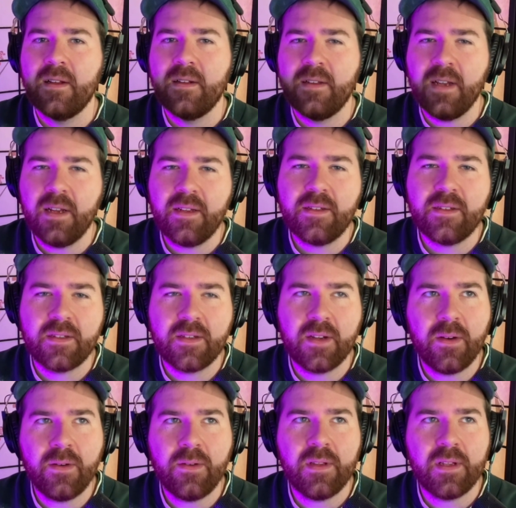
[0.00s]
does
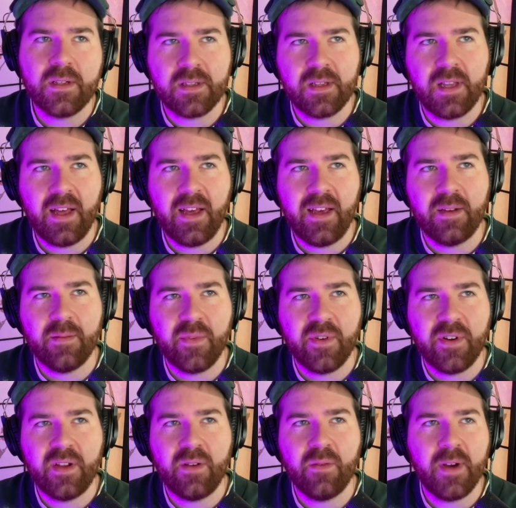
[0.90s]
toe this line
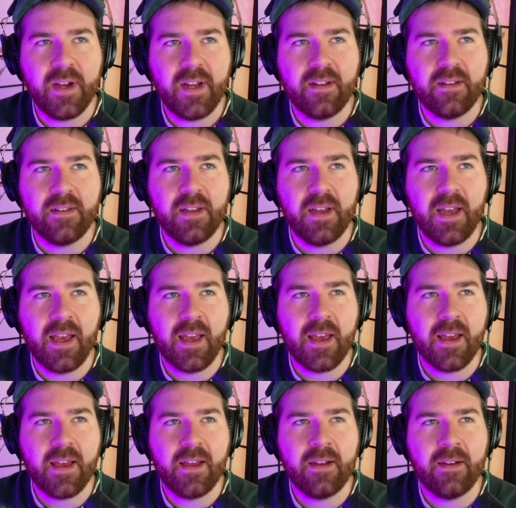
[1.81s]
pretty well.
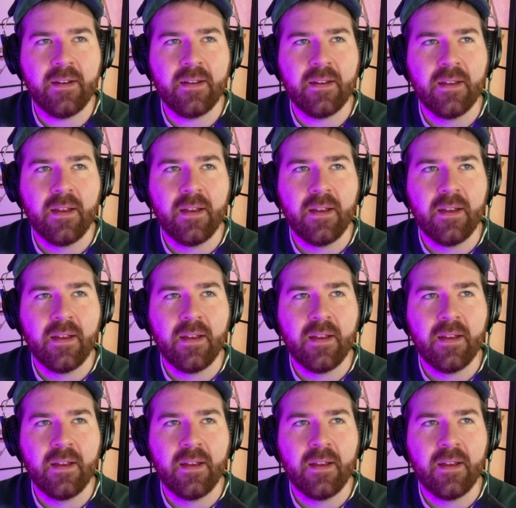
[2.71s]
And